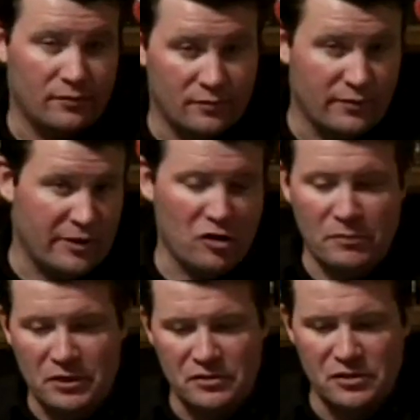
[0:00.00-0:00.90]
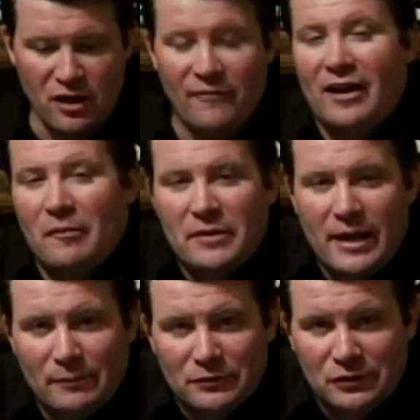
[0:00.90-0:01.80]
And it'll be good stuff. And I'll
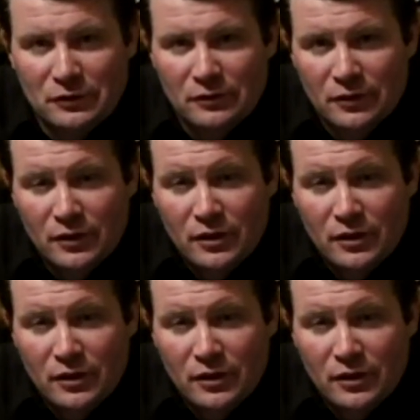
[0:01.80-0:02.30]
be able to